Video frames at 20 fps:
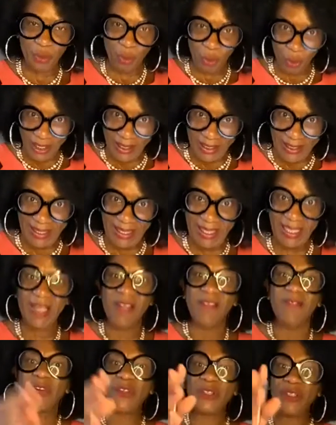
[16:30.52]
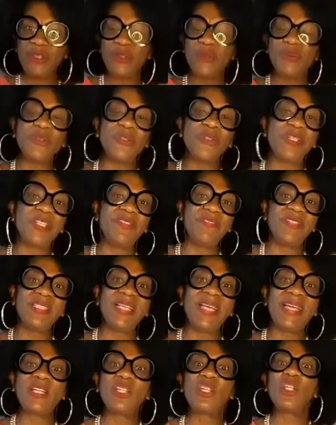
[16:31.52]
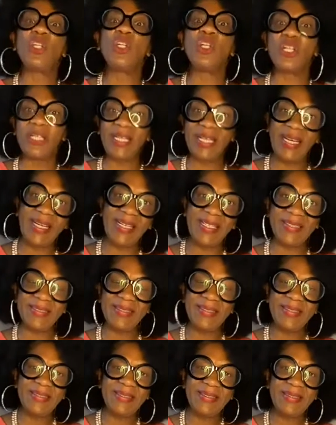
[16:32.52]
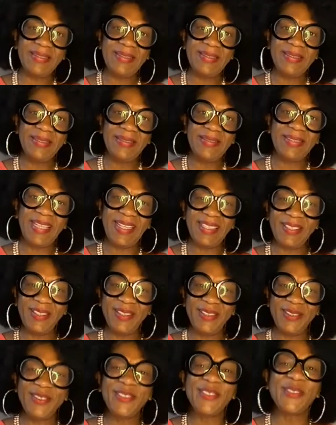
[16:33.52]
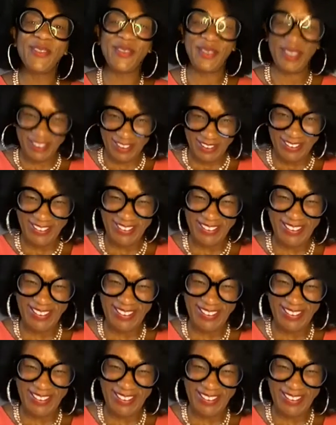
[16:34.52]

ready for you to even take a look at? I know, two questions.